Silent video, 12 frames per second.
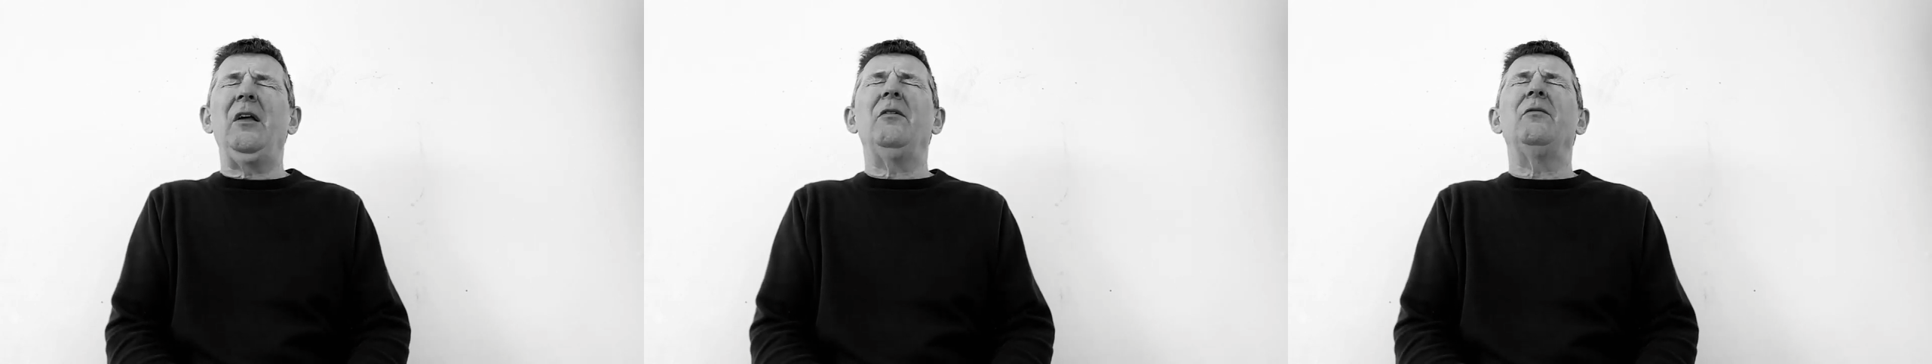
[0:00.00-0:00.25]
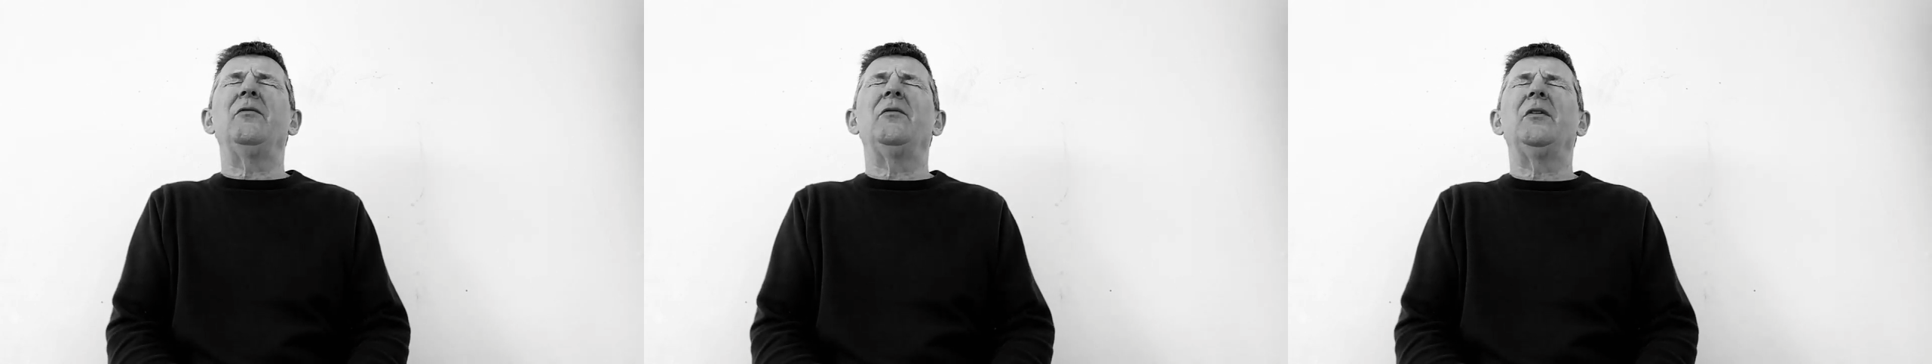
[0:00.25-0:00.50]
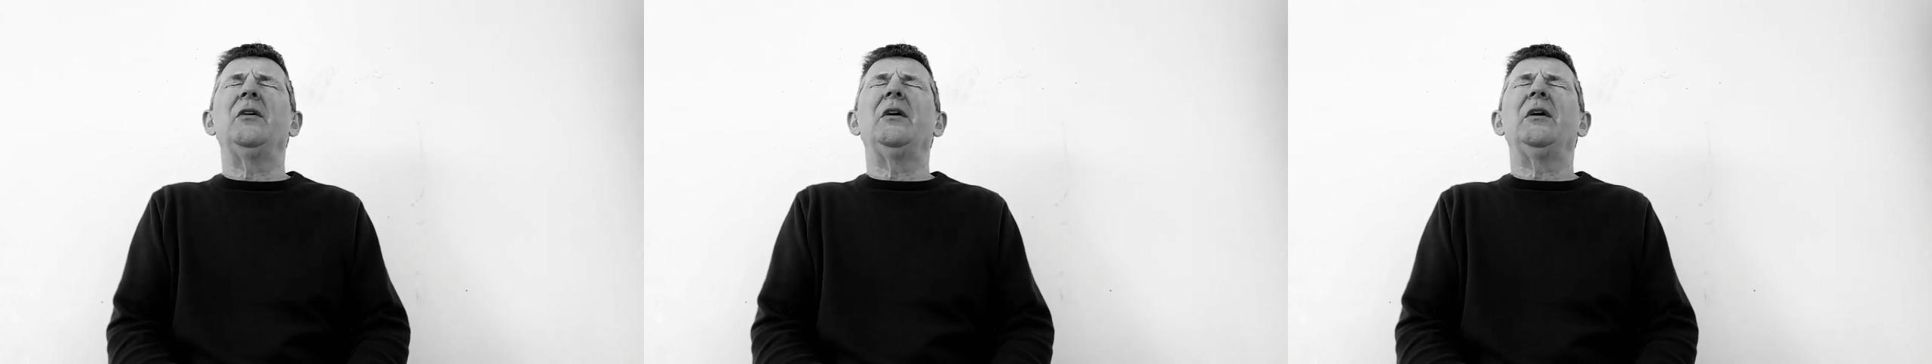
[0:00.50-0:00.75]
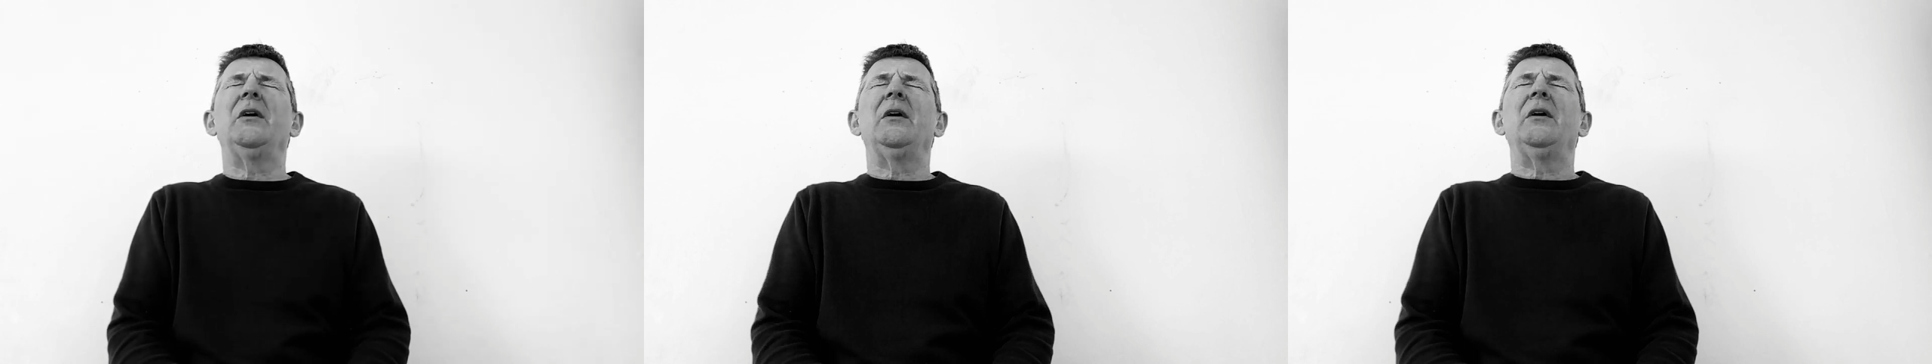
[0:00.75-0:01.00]
love
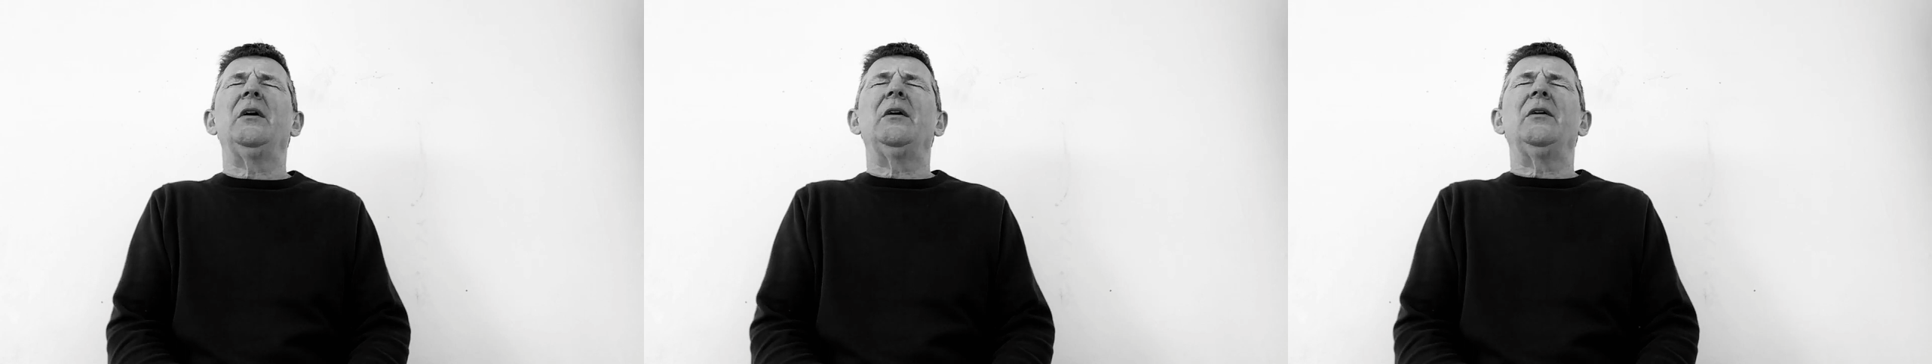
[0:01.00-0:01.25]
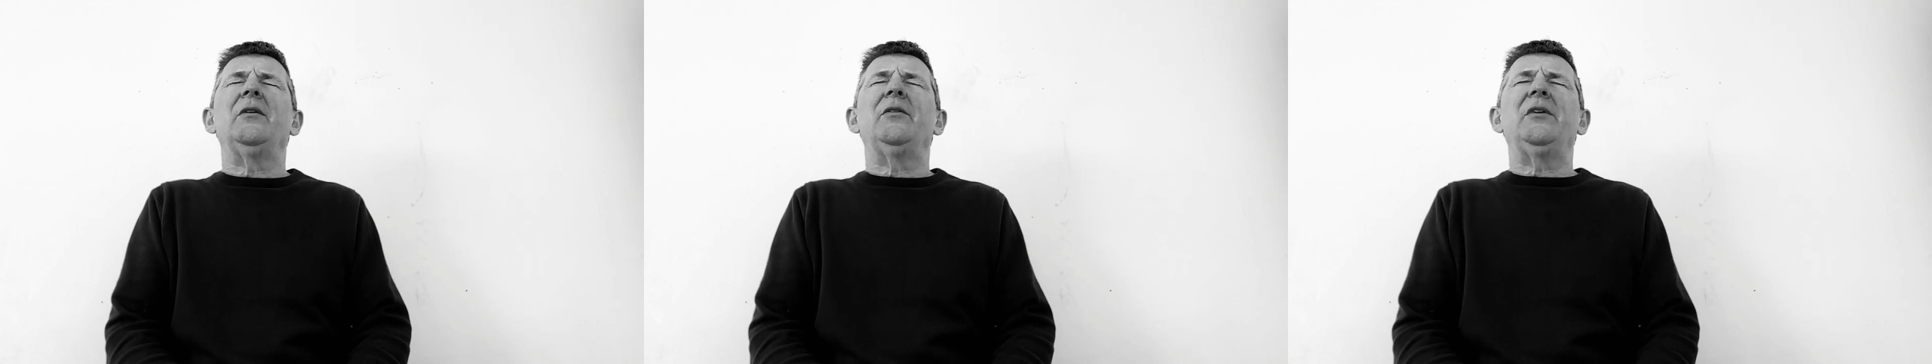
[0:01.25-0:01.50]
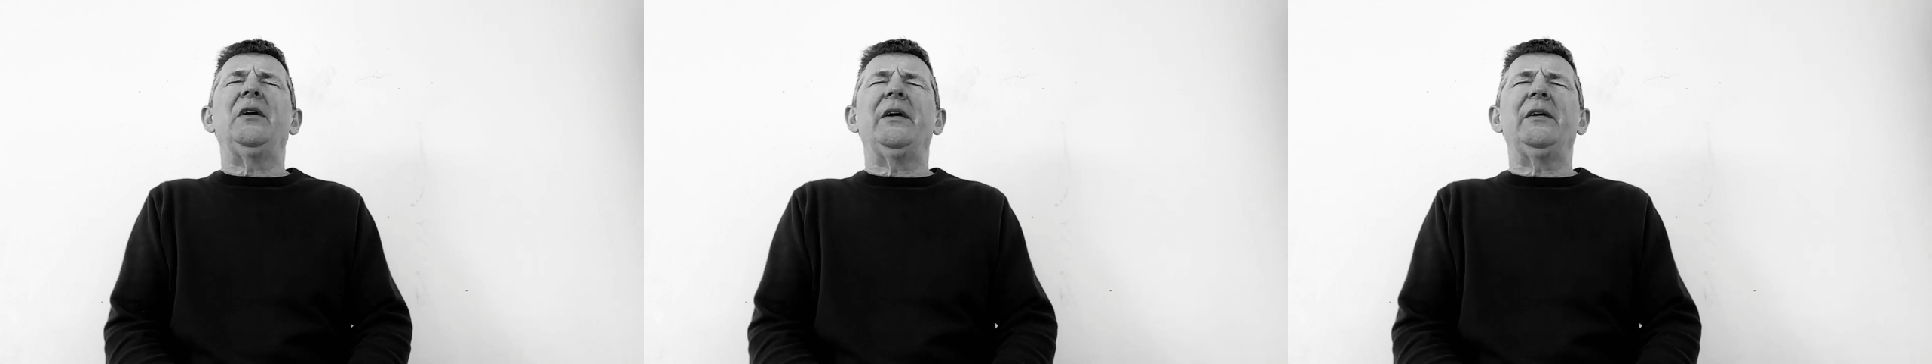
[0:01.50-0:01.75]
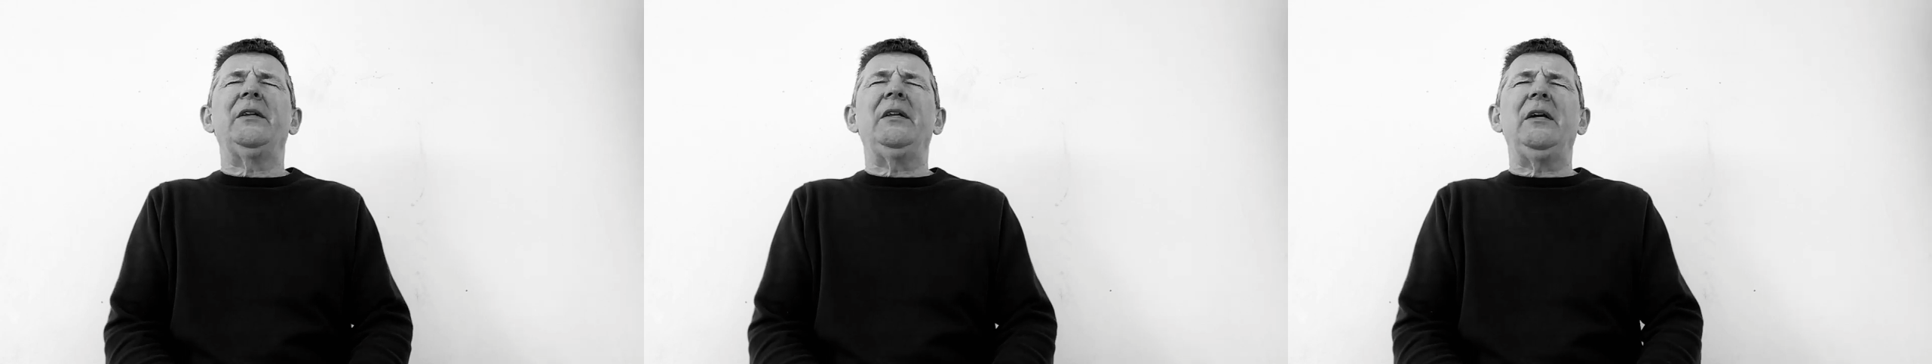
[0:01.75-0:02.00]
the
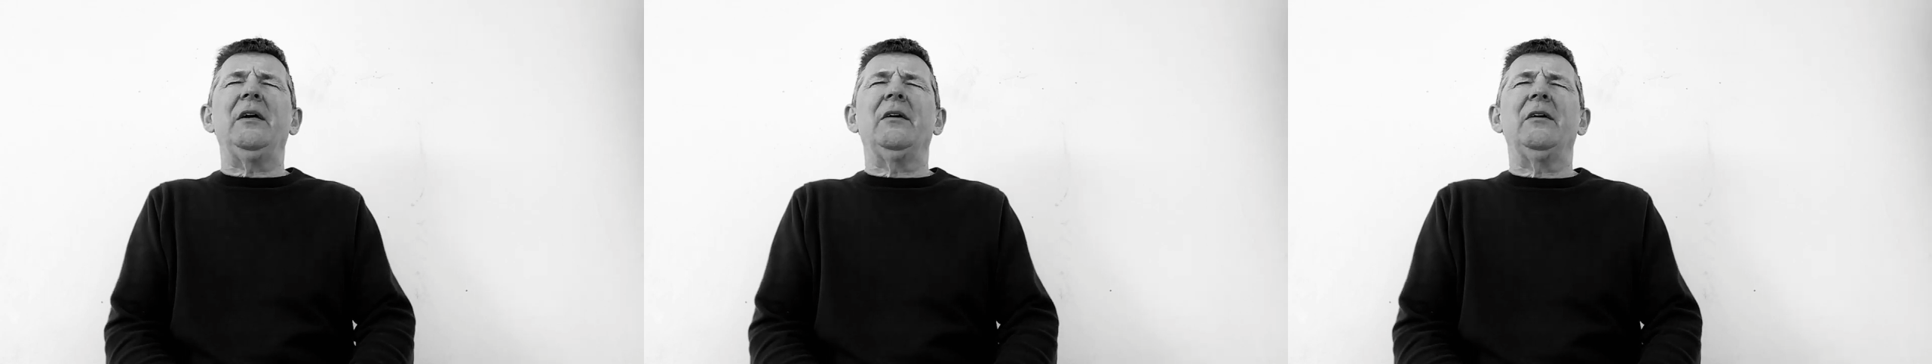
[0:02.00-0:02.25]
idea